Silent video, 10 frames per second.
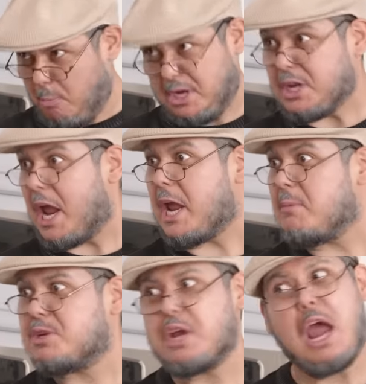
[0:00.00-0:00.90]
me
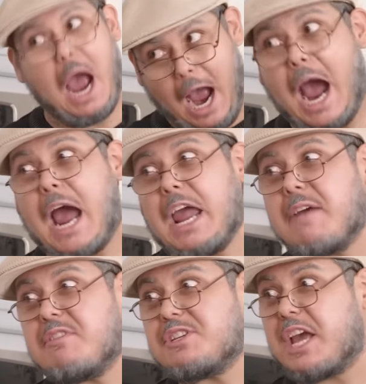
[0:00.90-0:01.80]
names. I
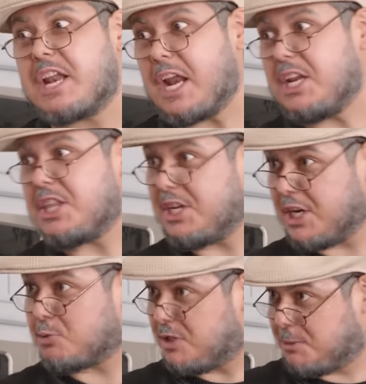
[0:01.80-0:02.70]
haven't said anything
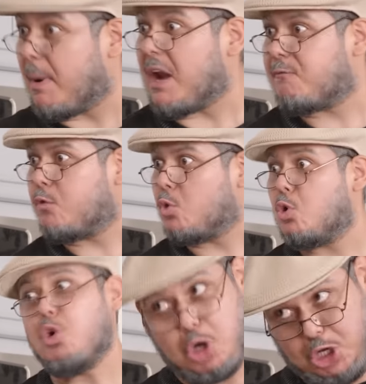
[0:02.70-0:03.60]
disrespectful
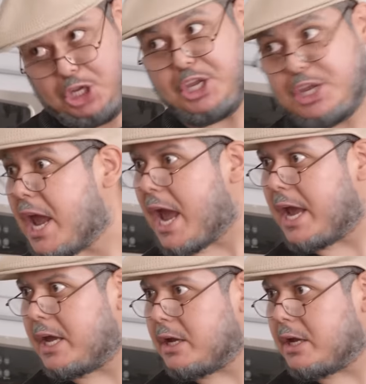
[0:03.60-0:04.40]
yet.